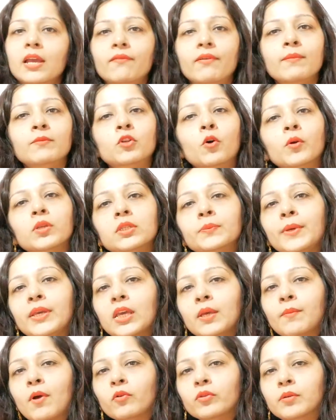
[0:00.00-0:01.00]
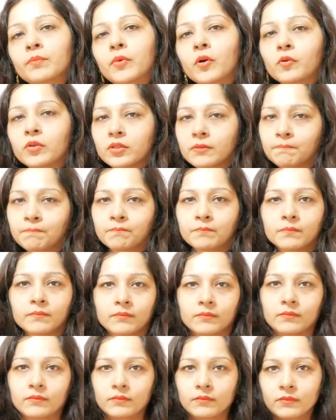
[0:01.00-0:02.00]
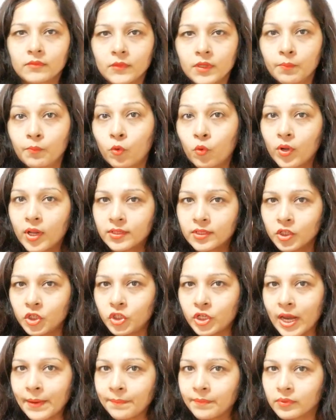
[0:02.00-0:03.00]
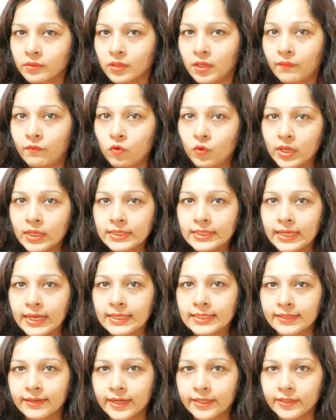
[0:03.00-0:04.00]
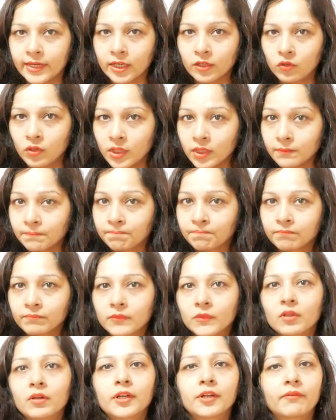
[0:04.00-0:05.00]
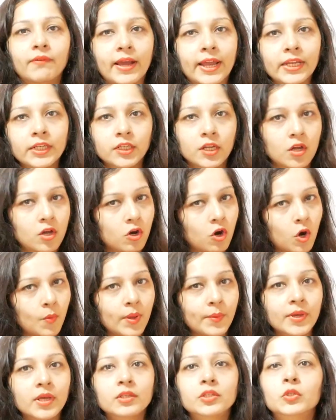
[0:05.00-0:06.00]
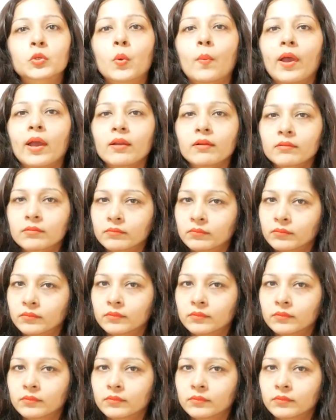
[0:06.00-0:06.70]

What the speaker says: if I'm speaking about the board. Board is a shape. If you can say it's rectangular, right? Or maybe a square.